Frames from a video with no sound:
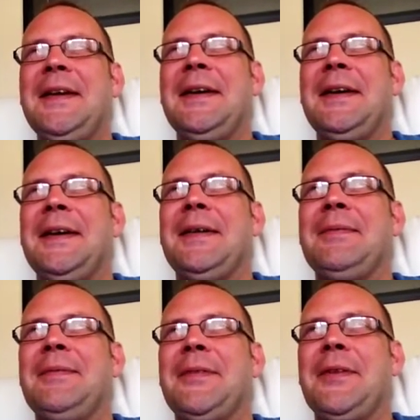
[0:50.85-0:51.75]

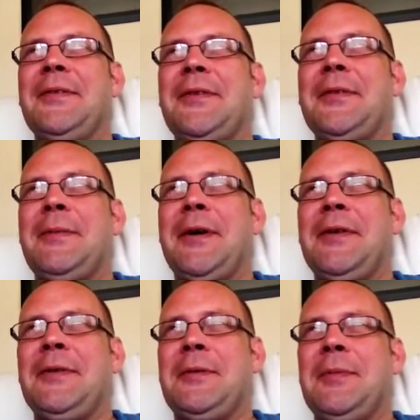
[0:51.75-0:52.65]
than through my
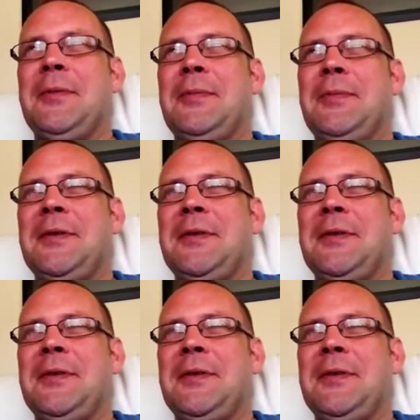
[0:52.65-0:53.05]
normal